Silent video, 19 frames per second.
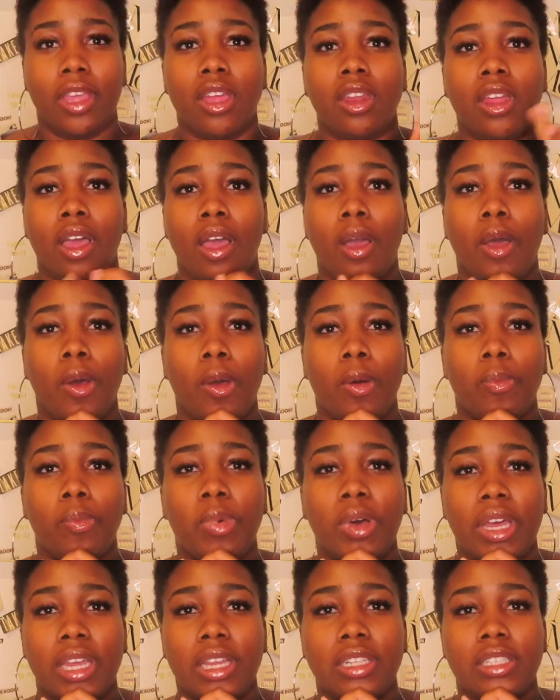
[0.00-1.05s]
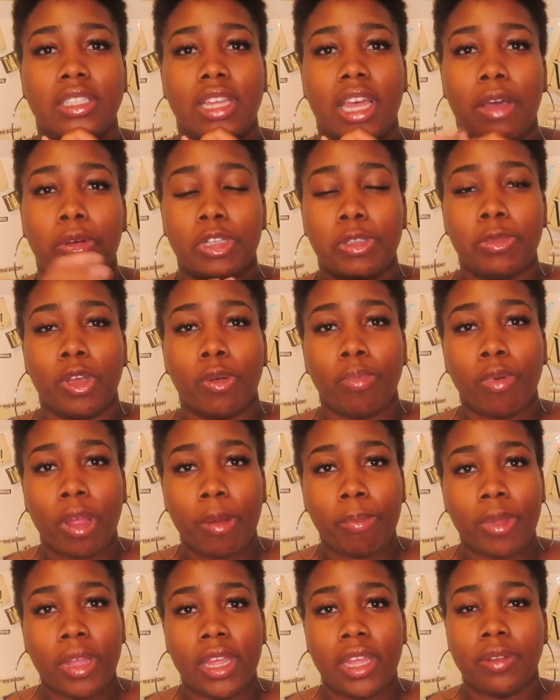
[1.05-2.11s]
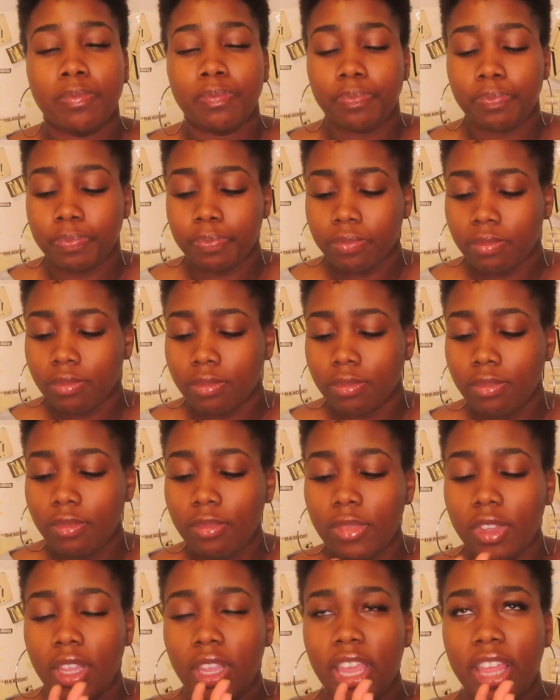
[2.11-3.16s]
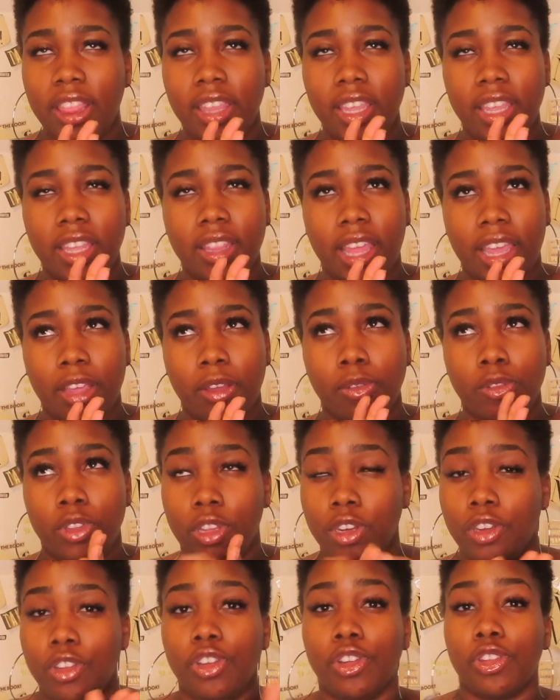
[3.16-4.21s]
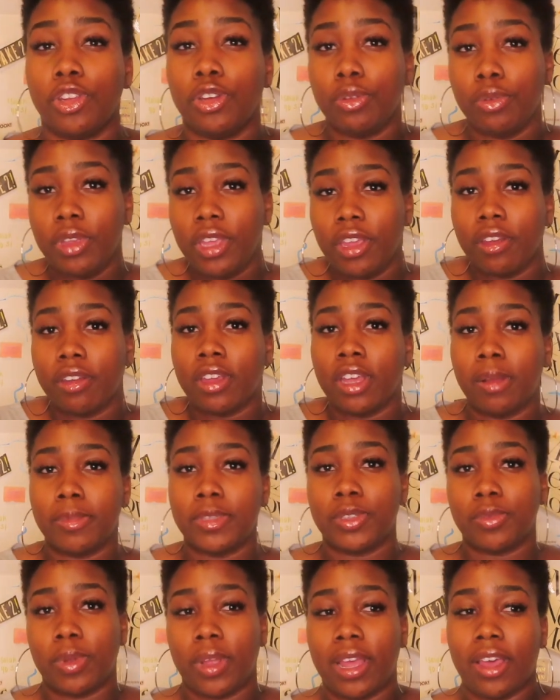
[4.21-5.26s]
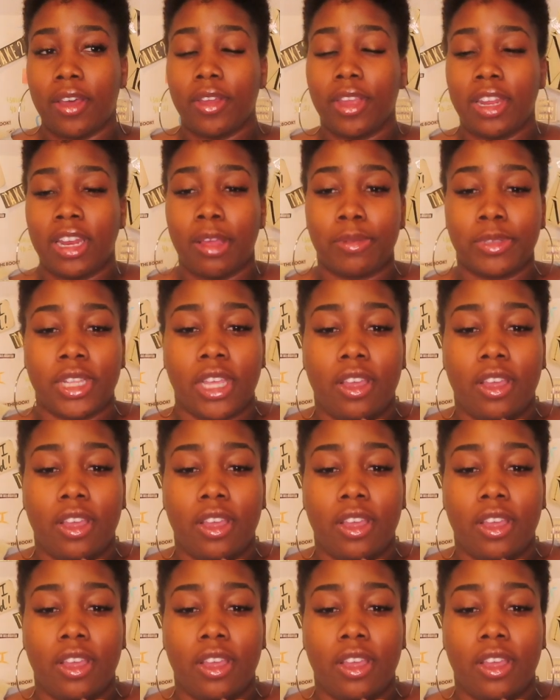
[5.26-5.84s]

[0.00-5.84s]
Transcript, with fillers: it, but I was meal prepping. And then, like, you know, the new year comes around and I was